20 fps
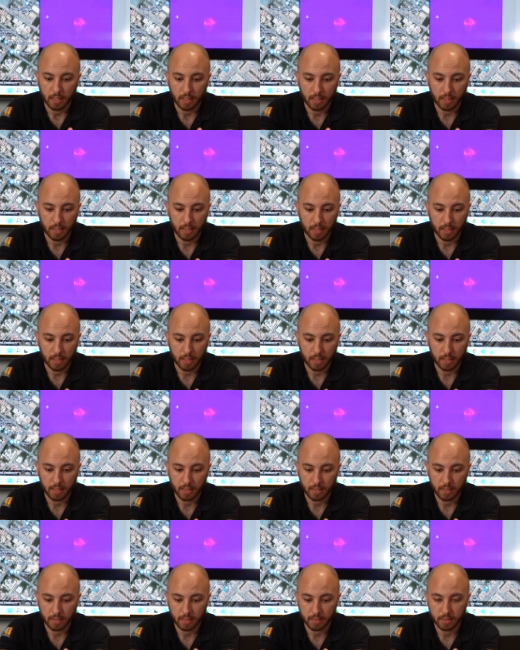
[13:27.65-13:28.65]
So
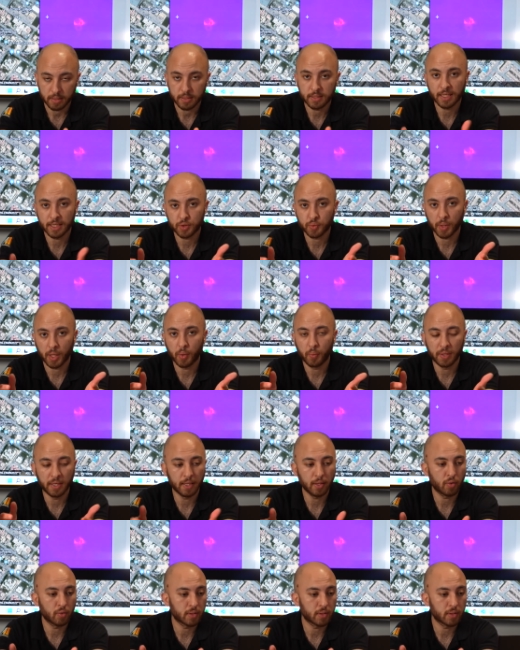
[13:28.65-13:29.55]
that's why we need